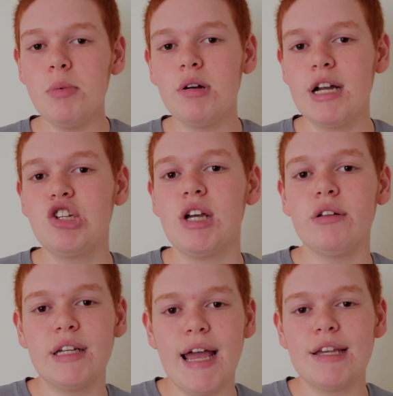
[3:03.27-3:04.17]
be reaching
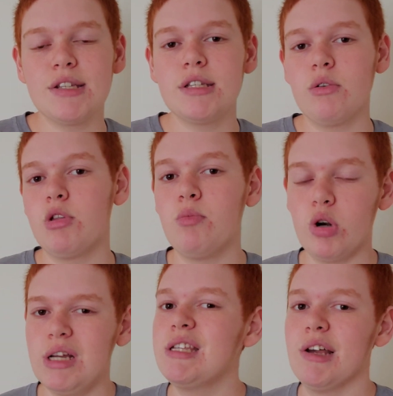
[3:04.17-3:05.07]
out to guests with
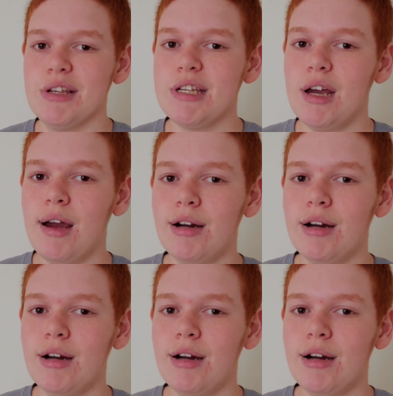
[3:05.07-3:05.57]
more details.